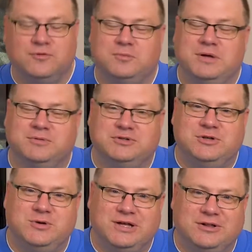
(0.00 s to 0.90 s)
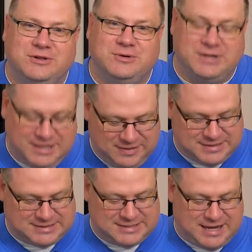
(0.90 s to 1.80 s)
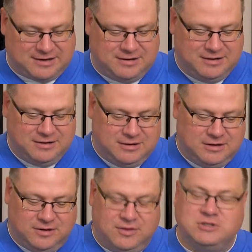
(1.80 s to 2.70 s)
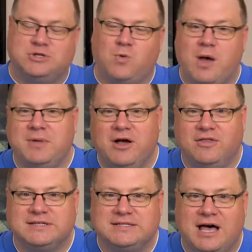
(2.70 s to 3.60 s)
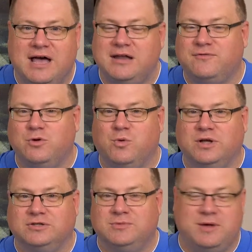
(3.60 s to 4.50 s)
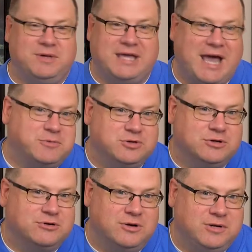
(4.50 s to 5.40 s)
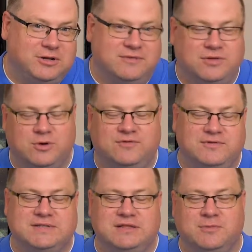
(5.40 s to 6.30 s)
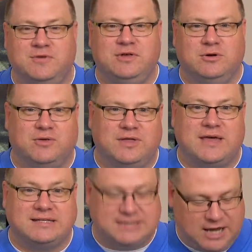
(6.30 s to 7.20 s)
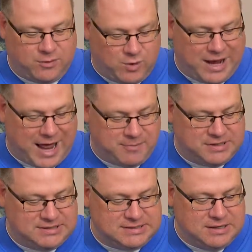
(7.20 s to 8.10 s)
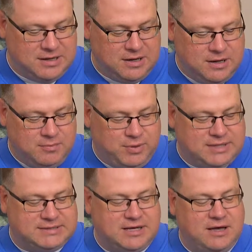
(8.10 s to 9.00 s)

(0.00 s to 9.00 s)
people to include in this set. There's some webbing on the side if you want to maybe capture a criminal, even though if you've seen the movie, you know that that's not what happens. But